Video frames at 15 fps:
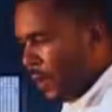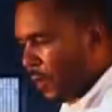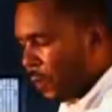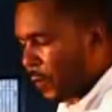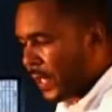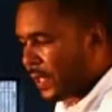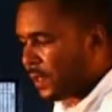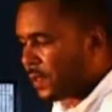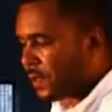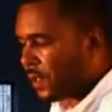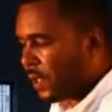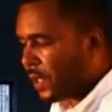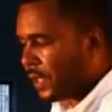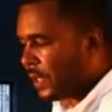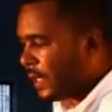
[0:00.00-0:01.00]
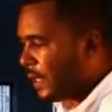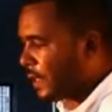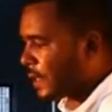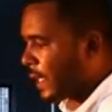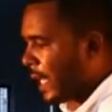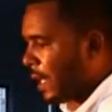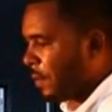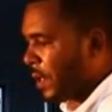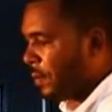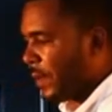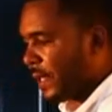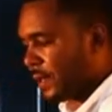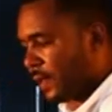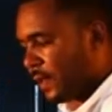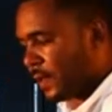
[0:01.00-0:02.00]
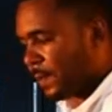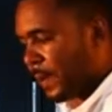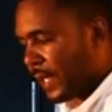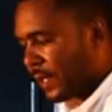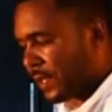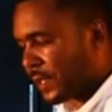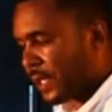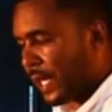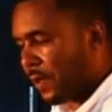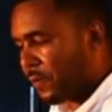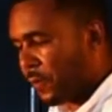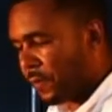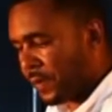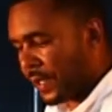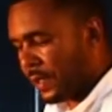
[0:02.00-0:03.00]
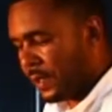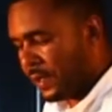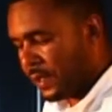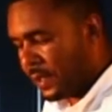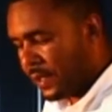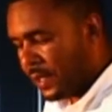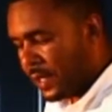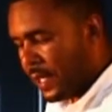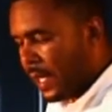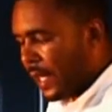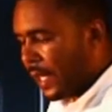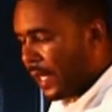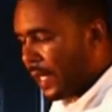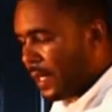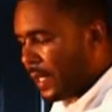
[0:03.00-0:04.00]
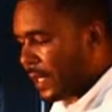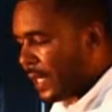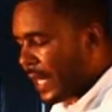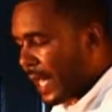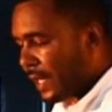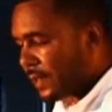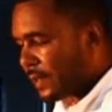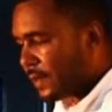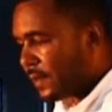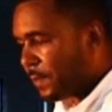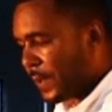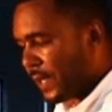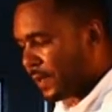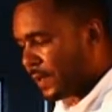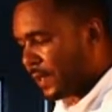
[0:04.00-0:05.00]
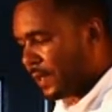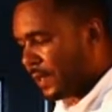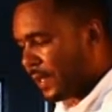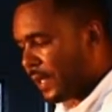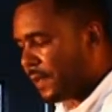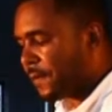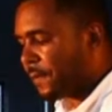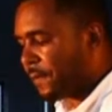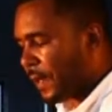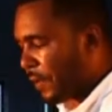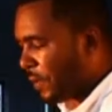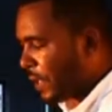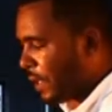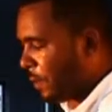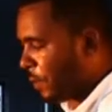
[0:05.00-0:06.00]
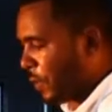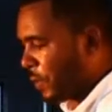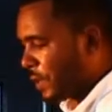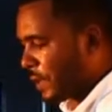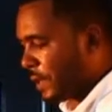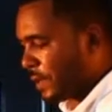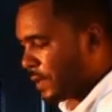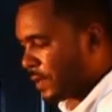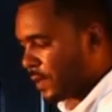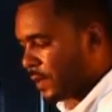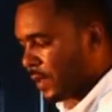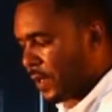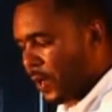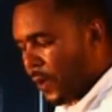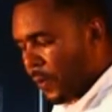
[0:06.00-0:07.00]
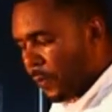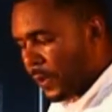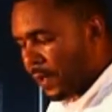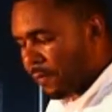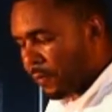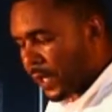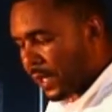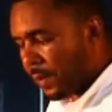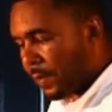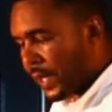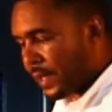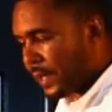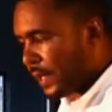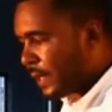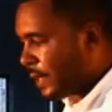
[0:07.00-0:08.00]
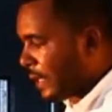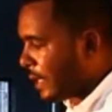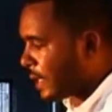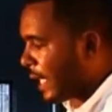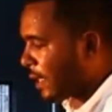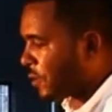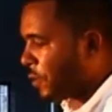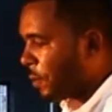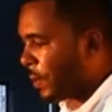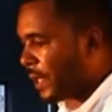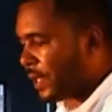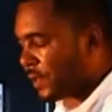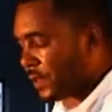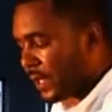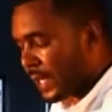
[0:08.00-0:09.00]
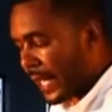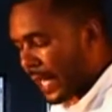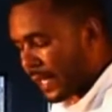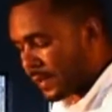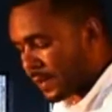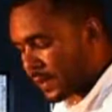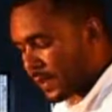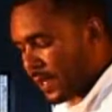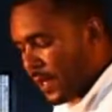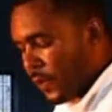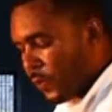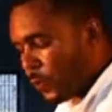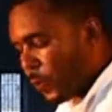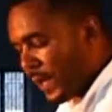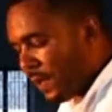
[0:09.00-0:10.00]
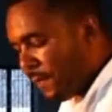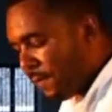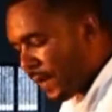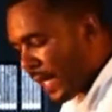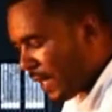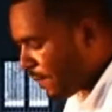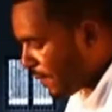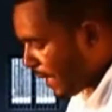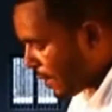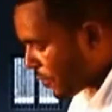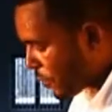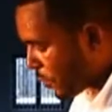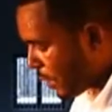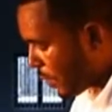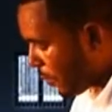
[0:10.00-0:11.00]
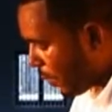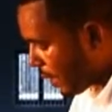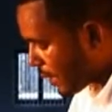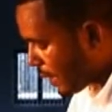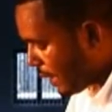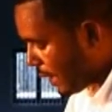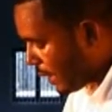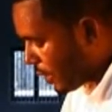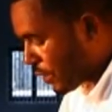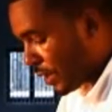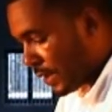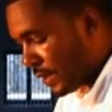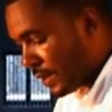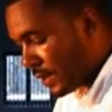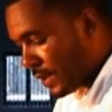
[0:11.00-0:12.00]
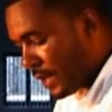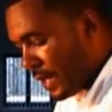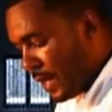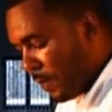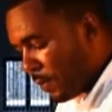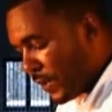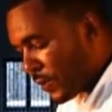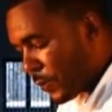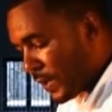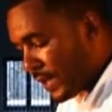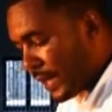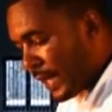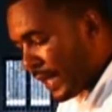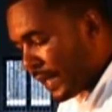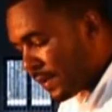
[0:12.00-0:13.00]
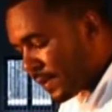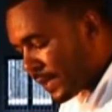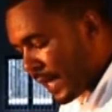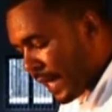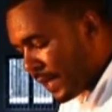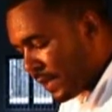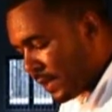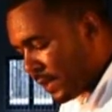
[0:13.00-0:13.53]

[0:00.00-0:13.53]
When installing East Caribbean Metals Spanish style roofing, Lat spacing is very important. We have recommended that you place your lats 25 and 3 quarter inches between the inside